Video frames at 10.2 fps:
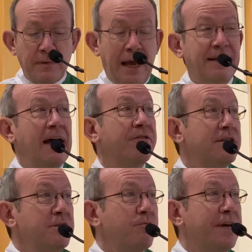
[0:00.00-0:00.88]
And now
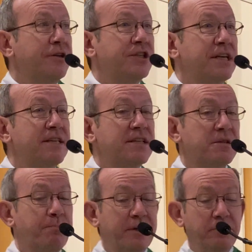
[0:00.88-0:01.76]
this week, Jesus
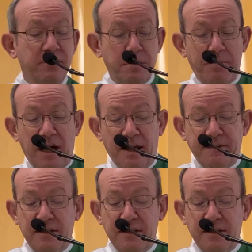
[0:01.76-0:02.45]
builds upon